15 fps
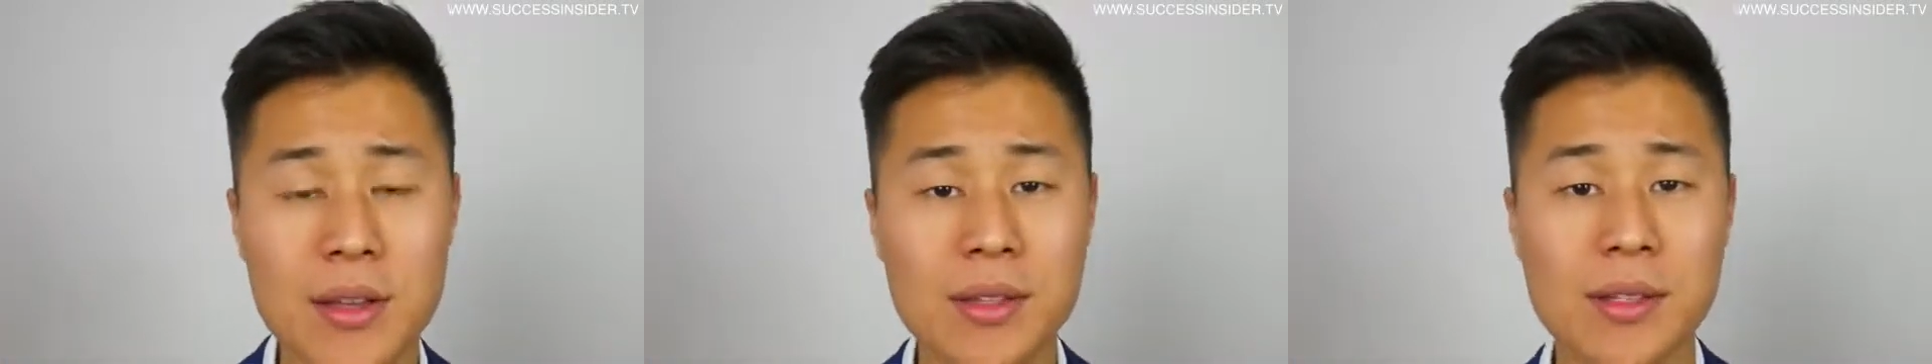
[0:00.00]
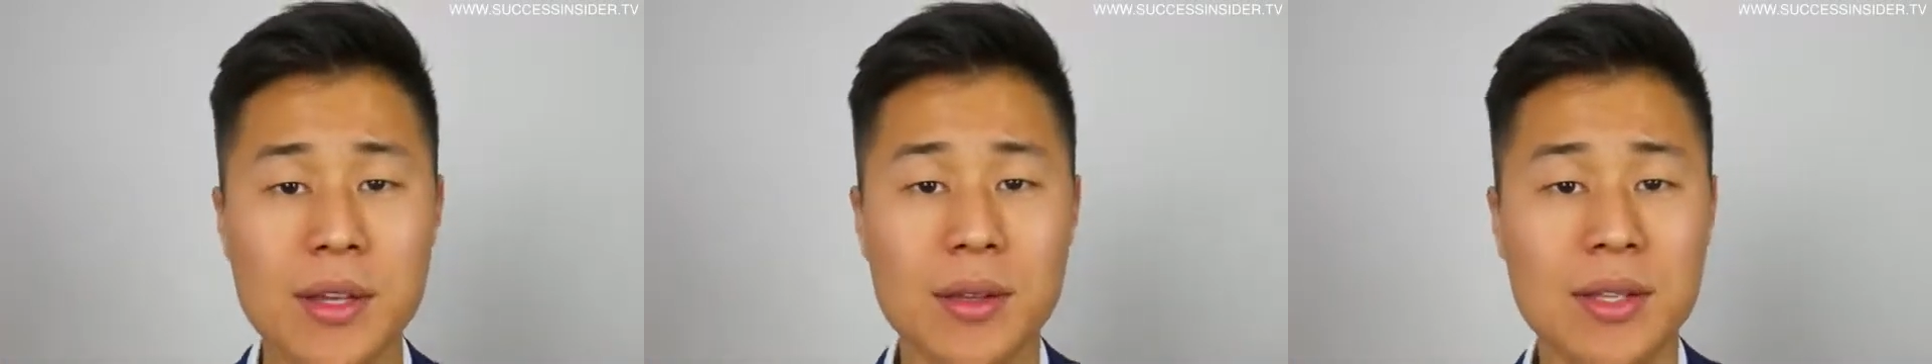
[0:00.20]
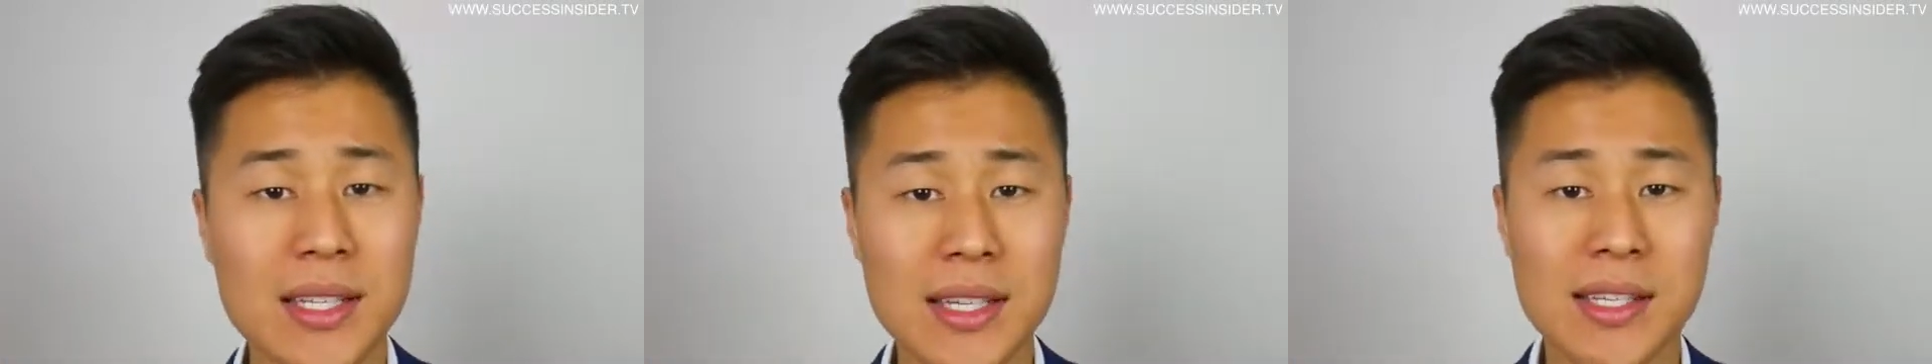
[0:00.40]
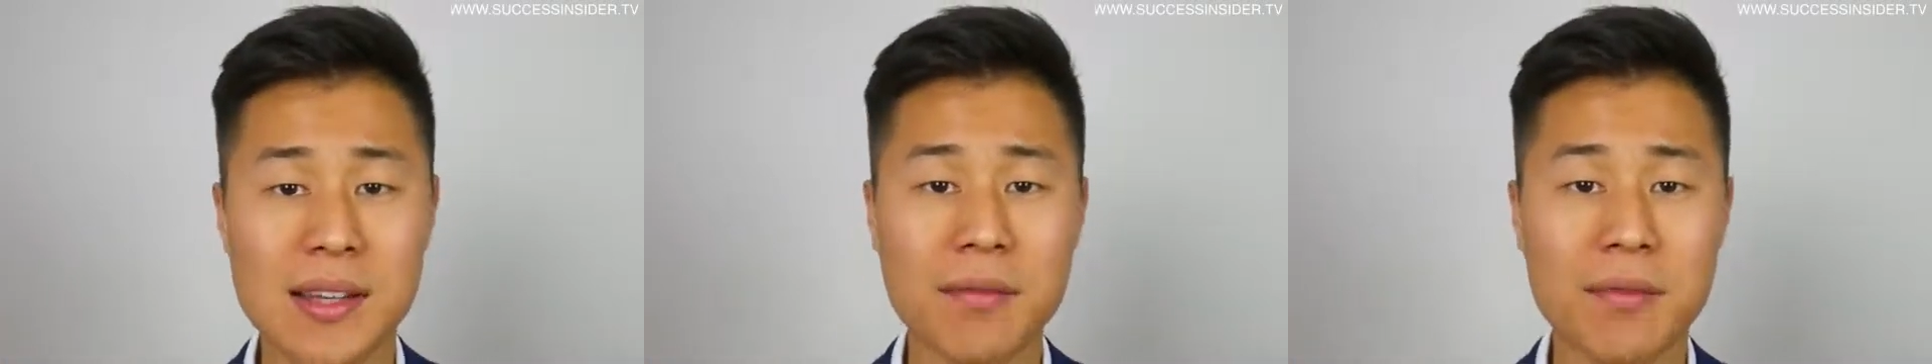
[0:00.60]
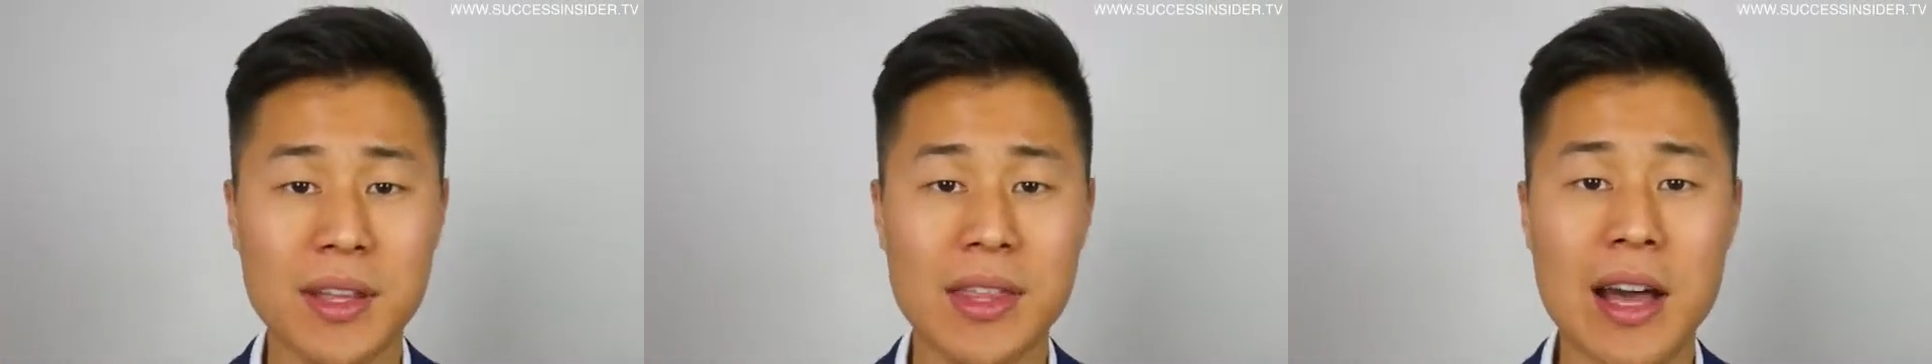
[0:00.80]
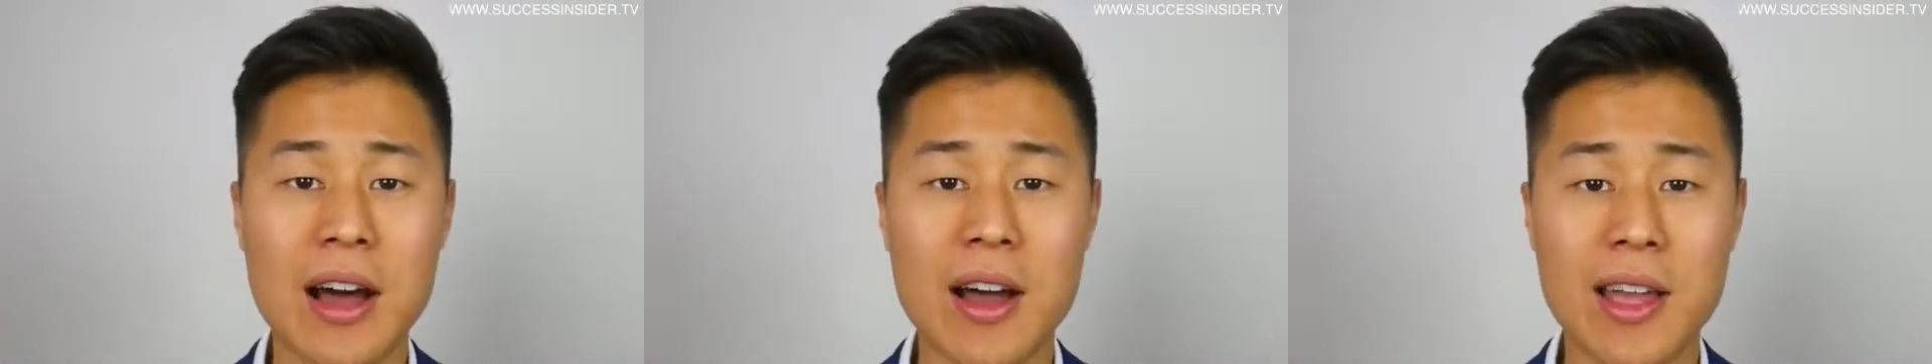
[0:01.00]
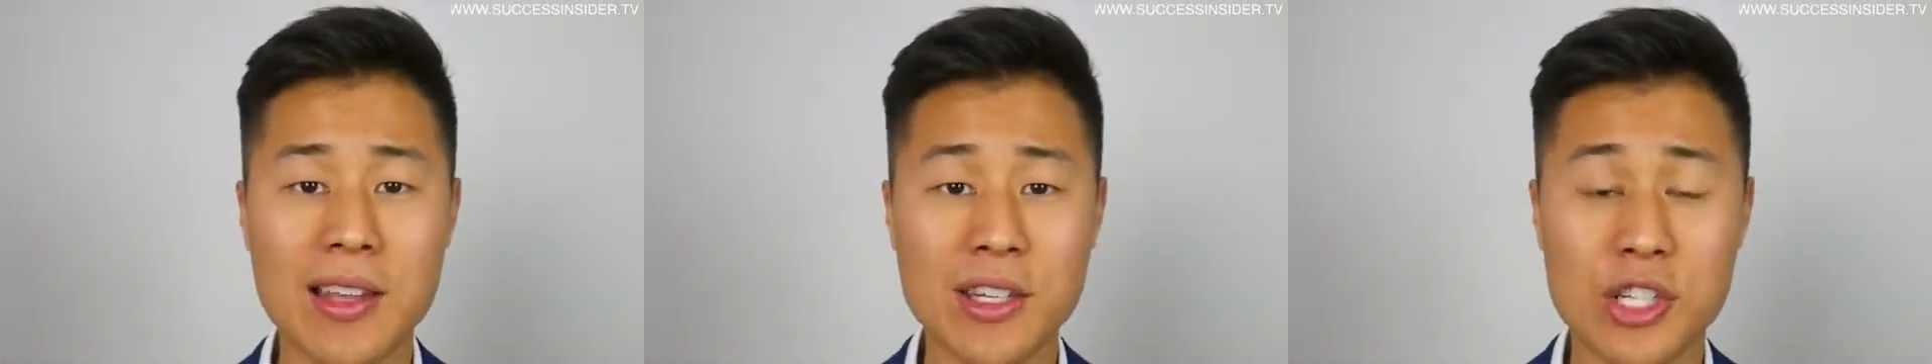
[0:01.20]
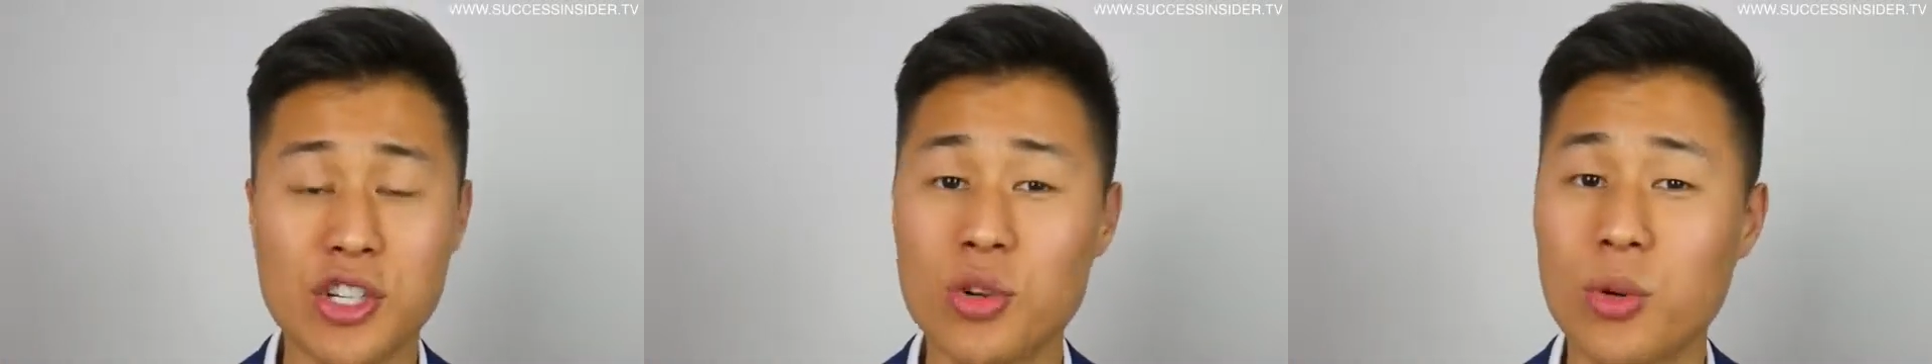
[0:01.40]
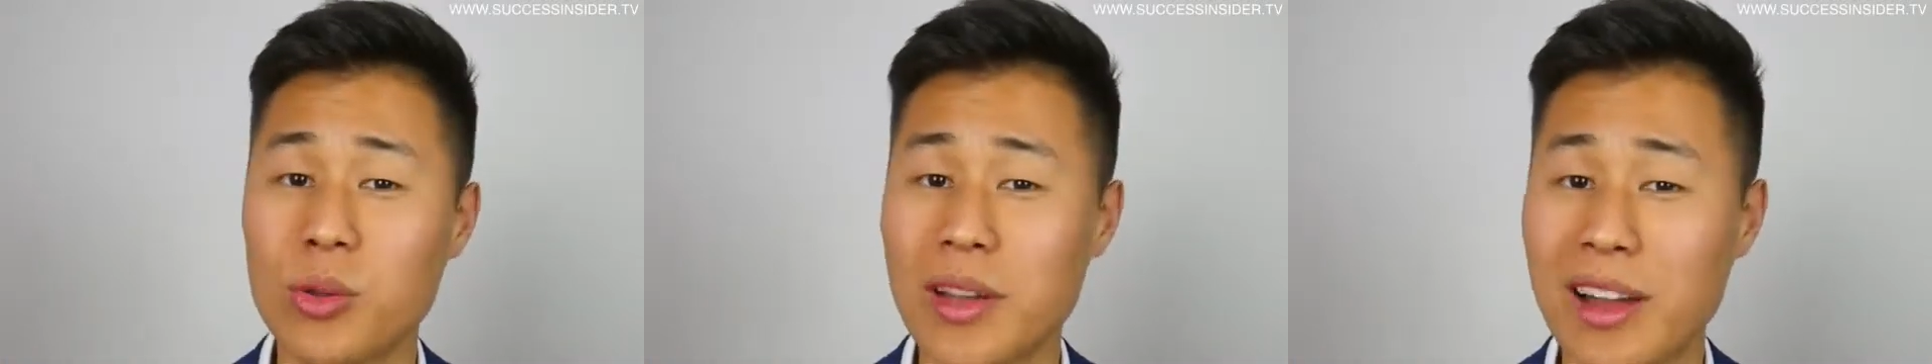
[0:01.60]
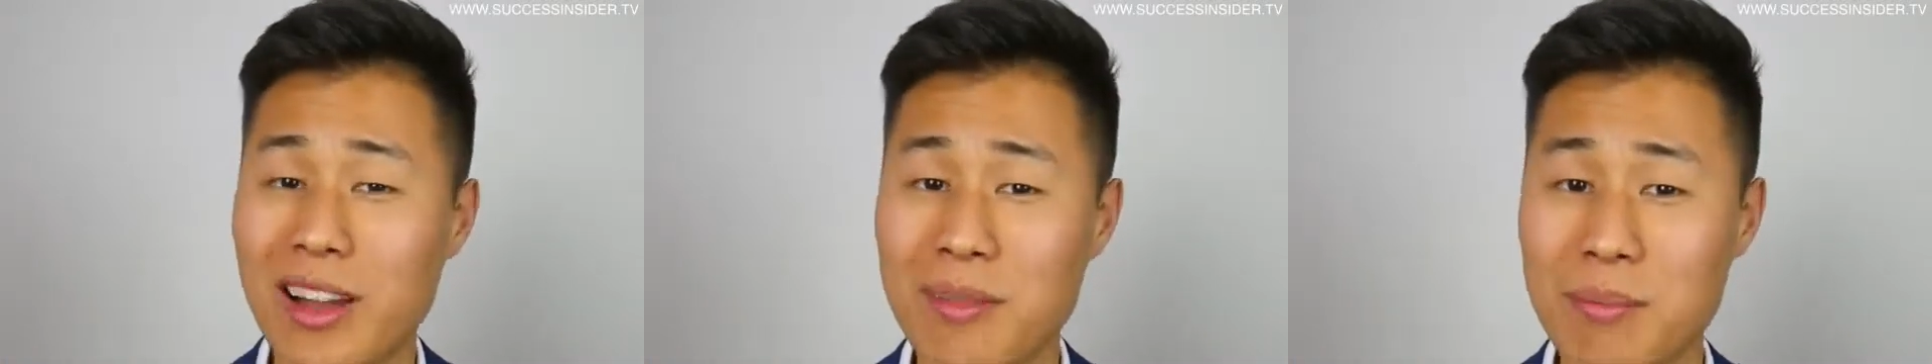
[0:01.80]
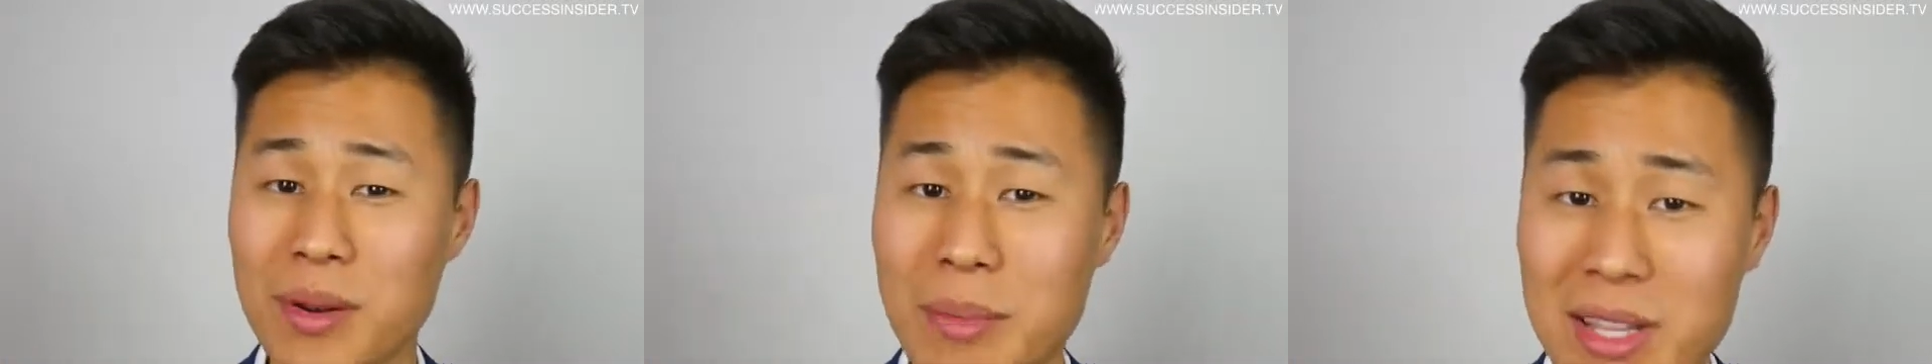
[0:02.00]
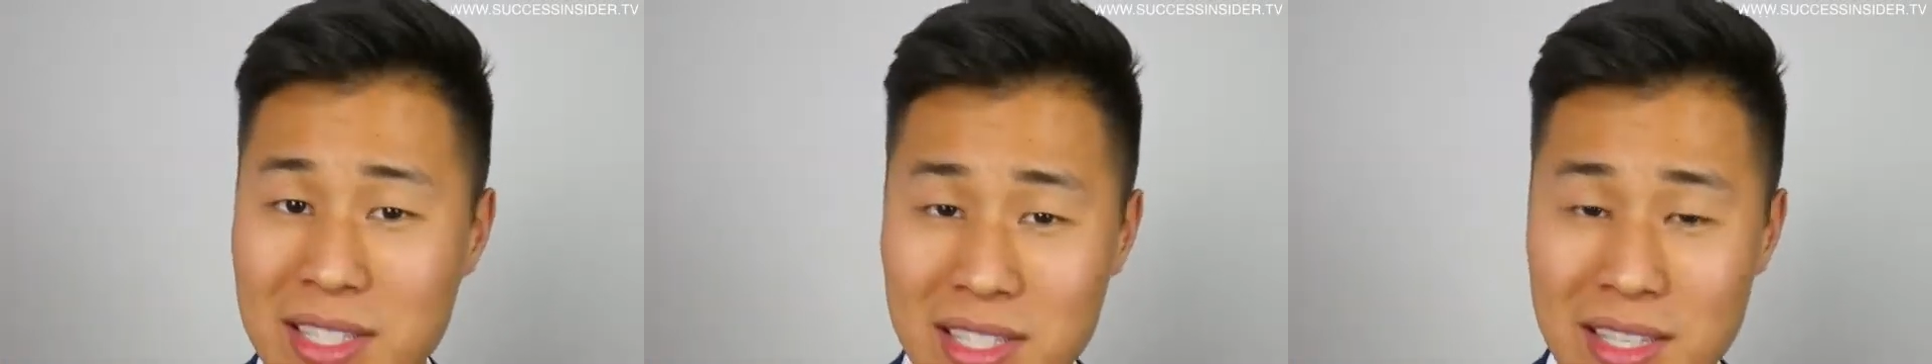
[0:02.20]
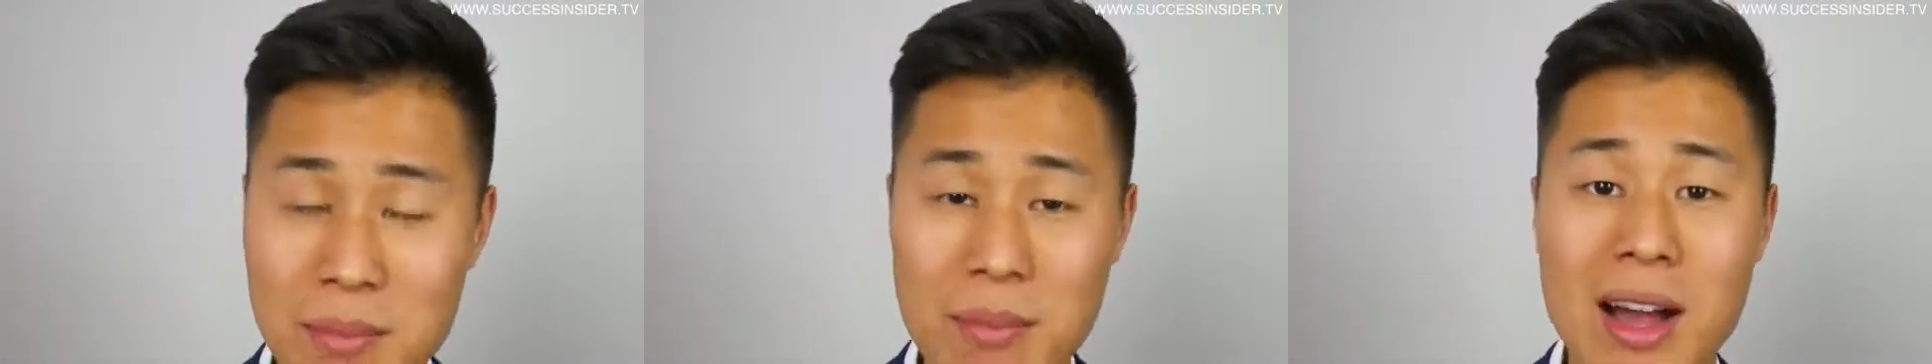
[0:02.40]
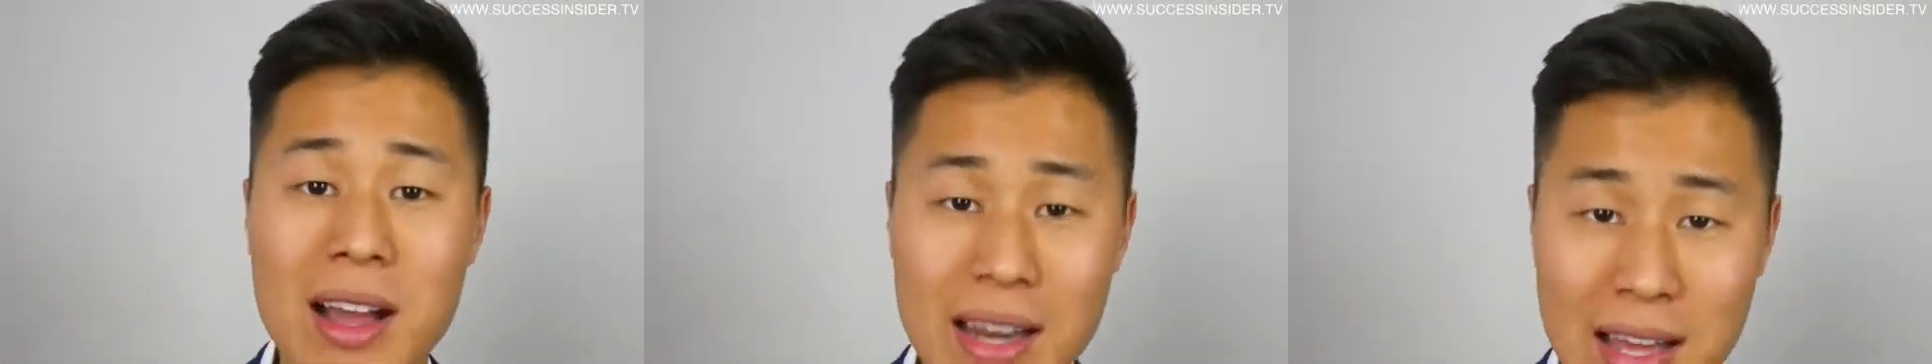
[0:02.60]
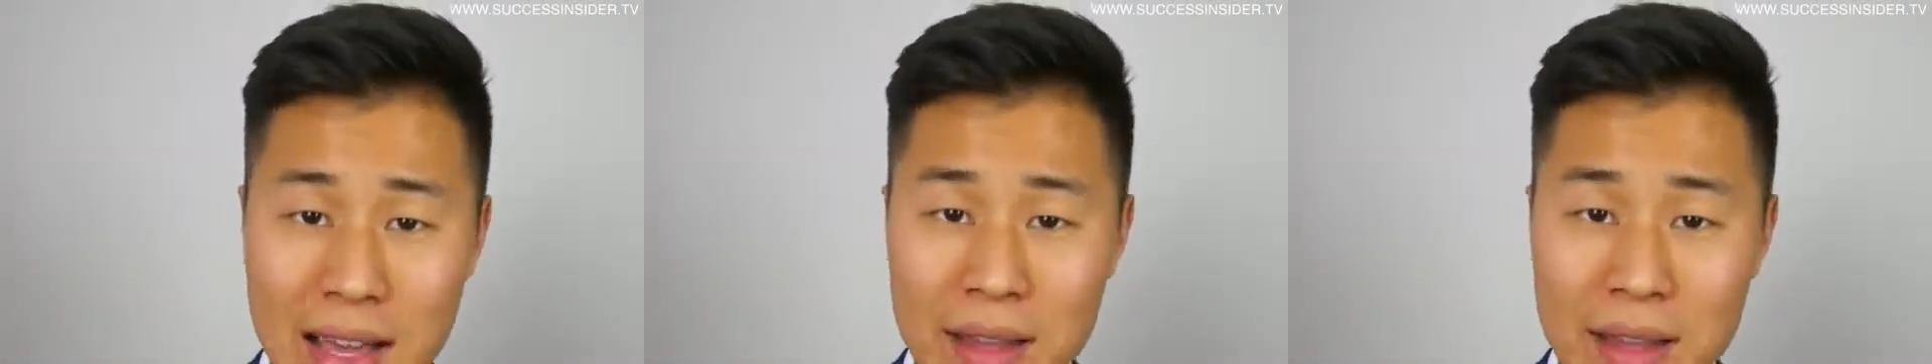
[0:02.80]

So this is something that I ensure that I implemented in my